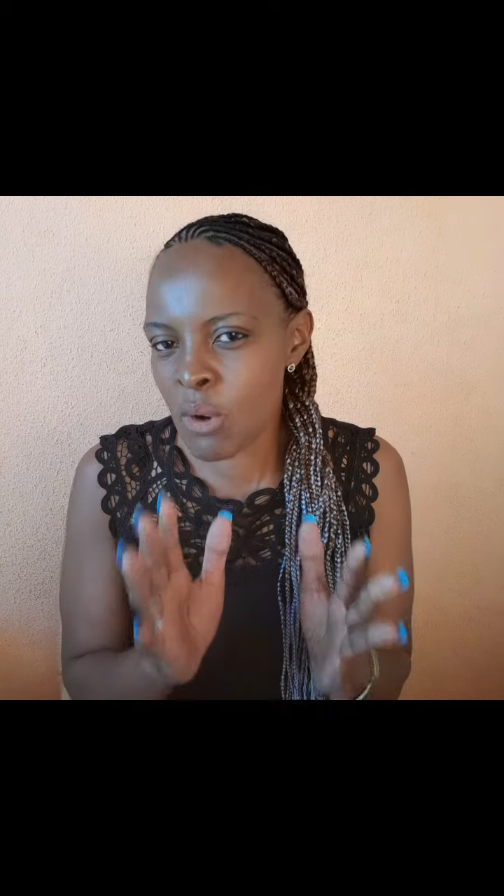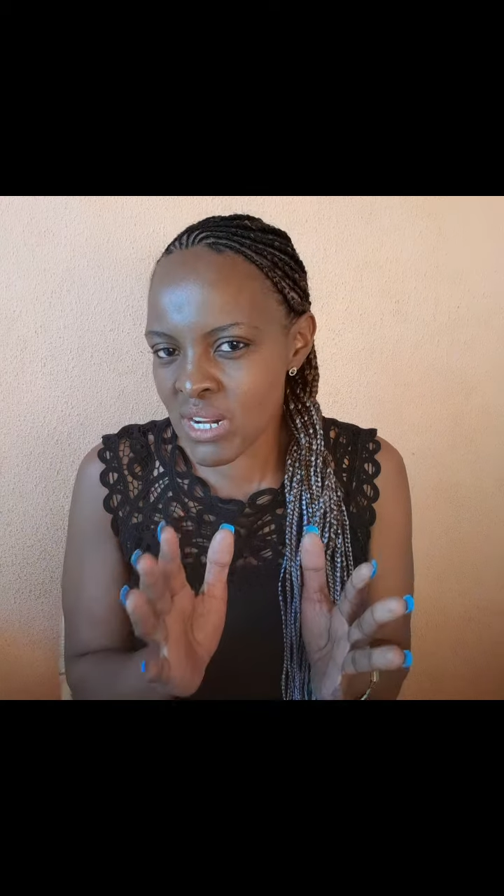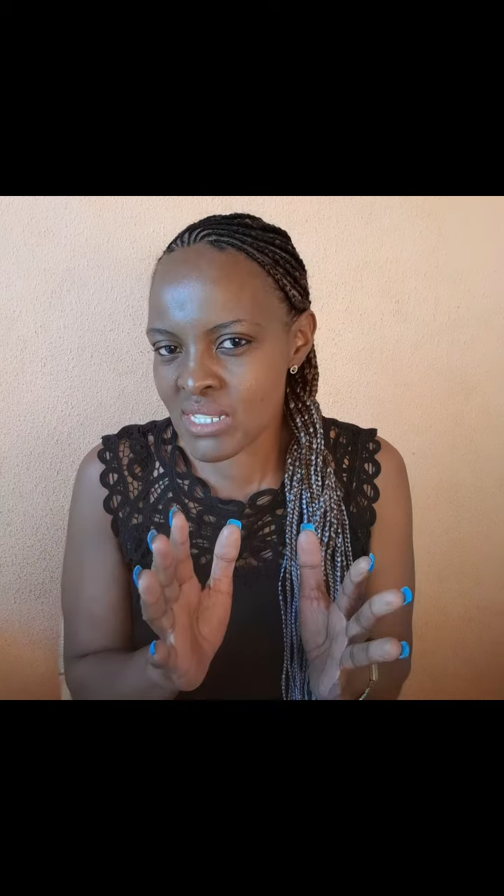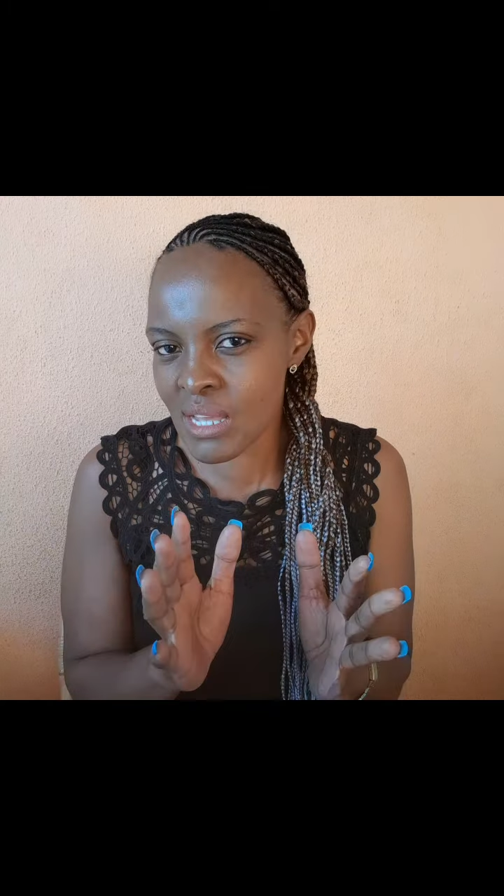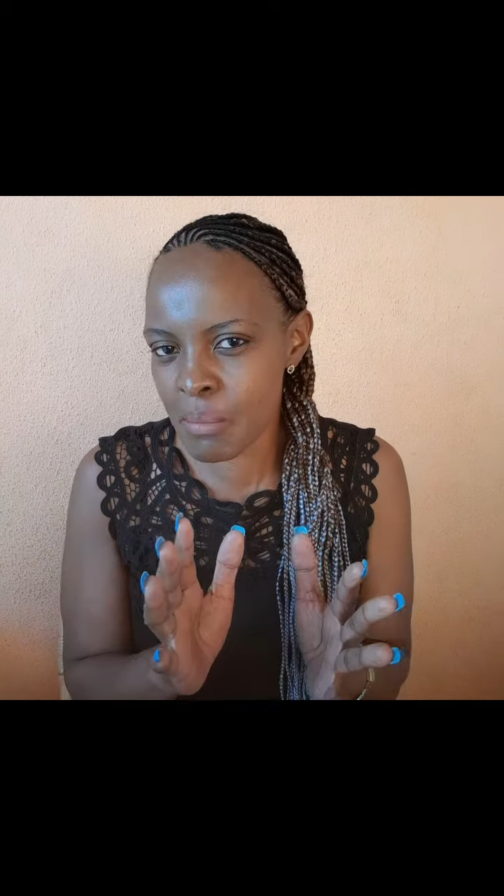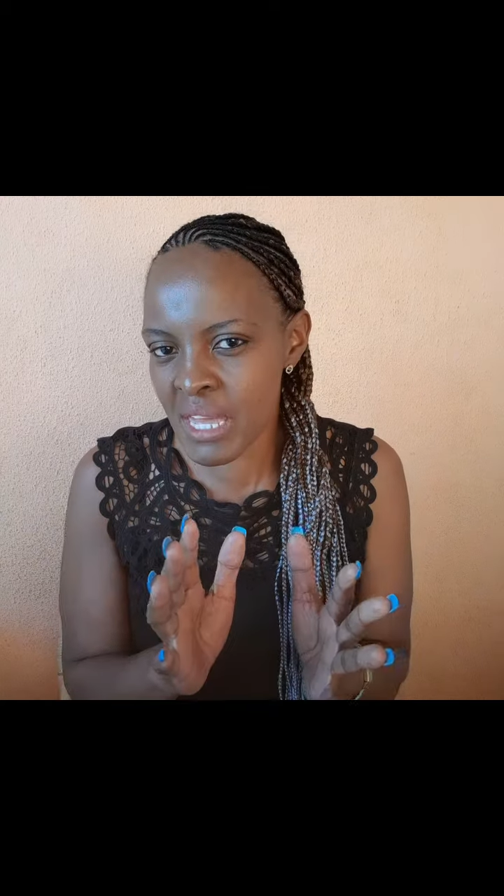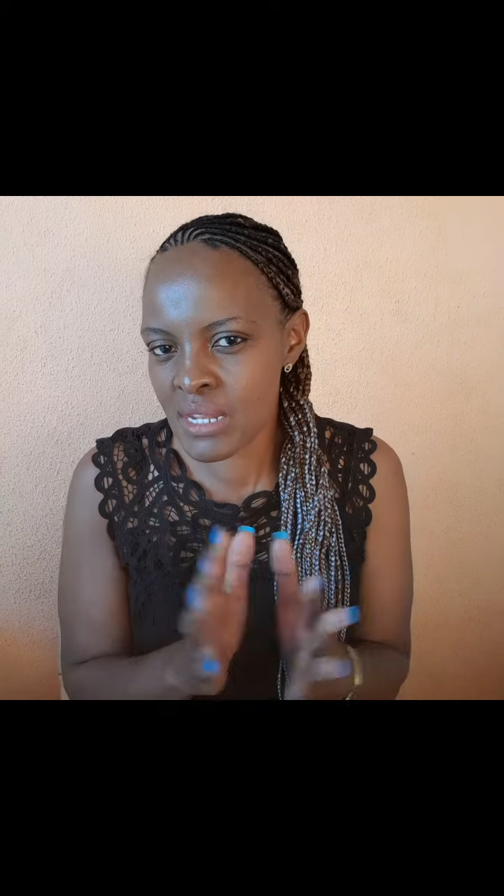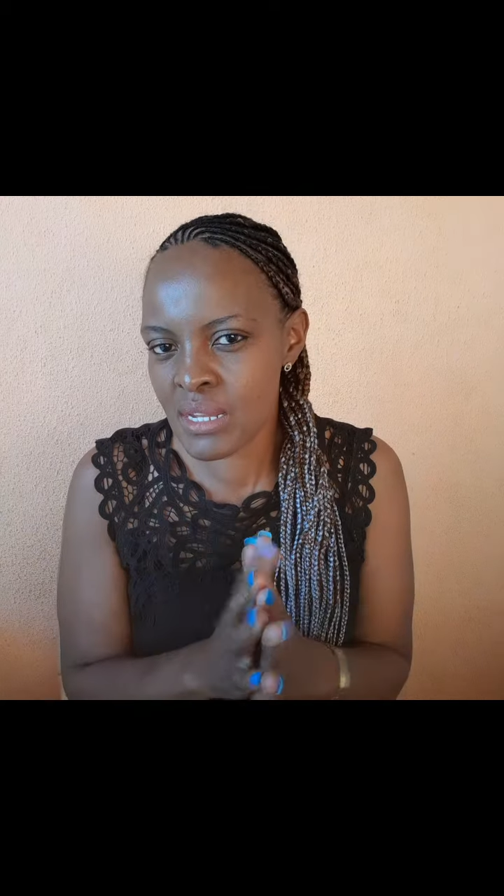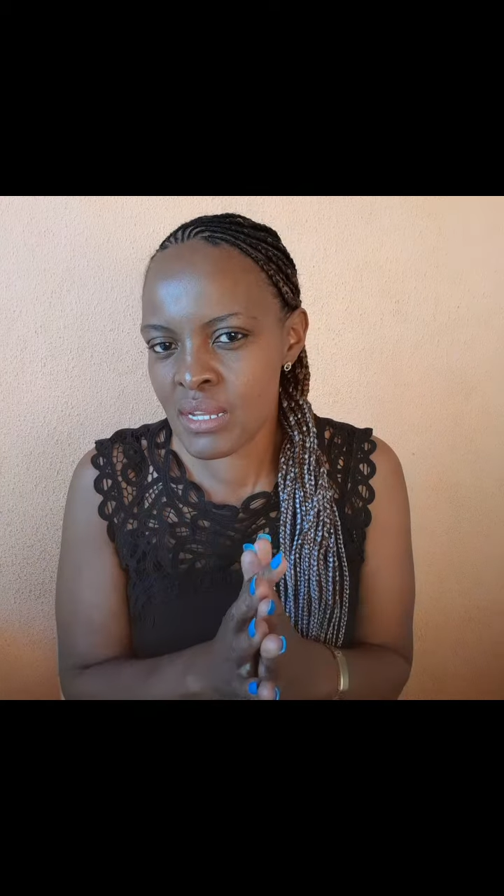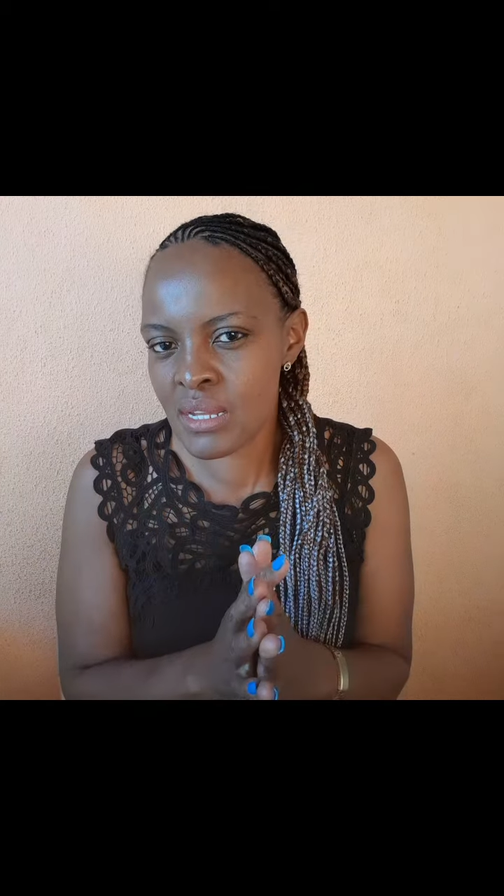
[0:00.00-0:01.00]
China
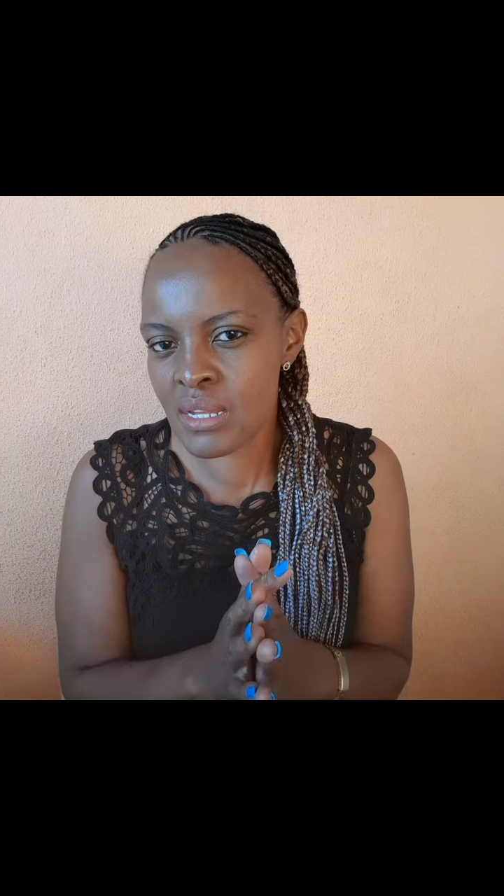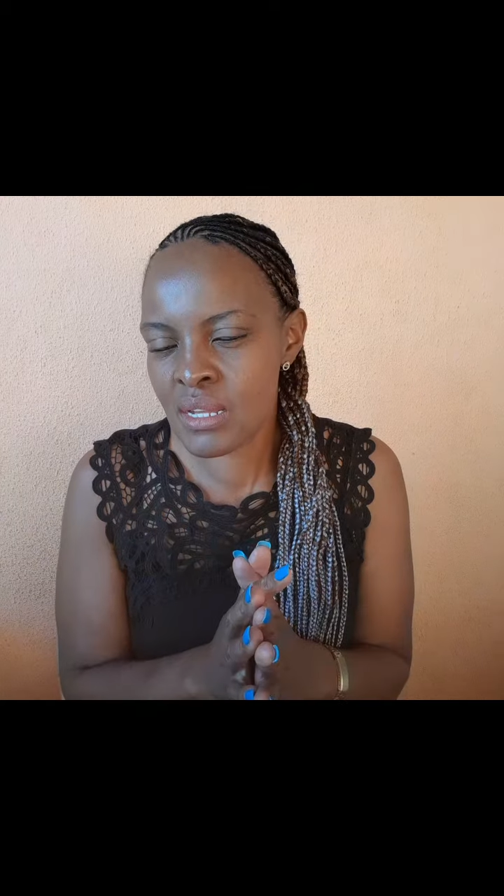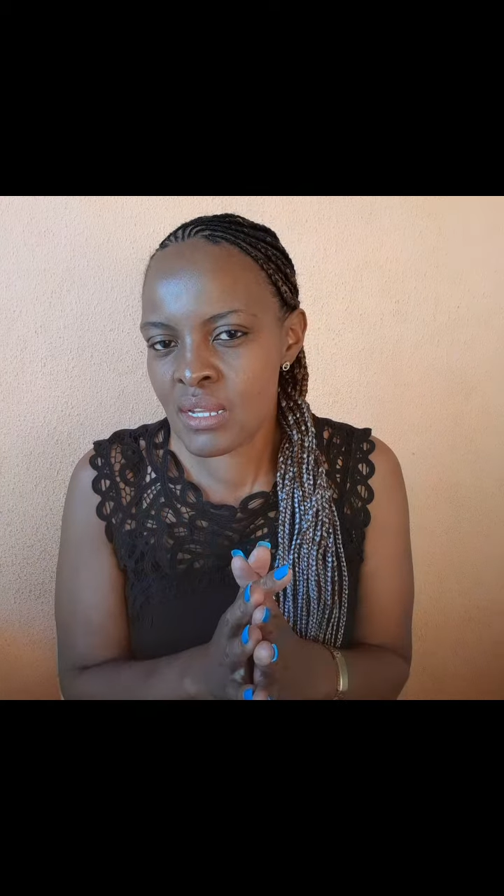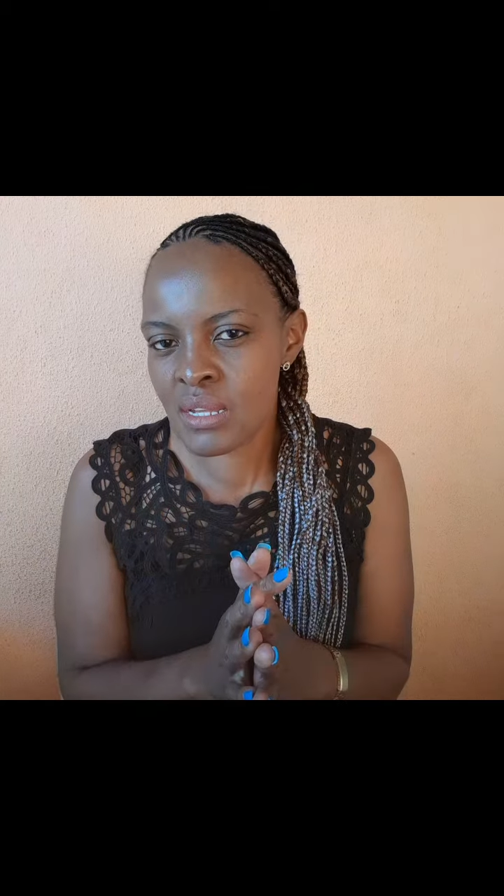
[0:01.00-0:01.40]
City.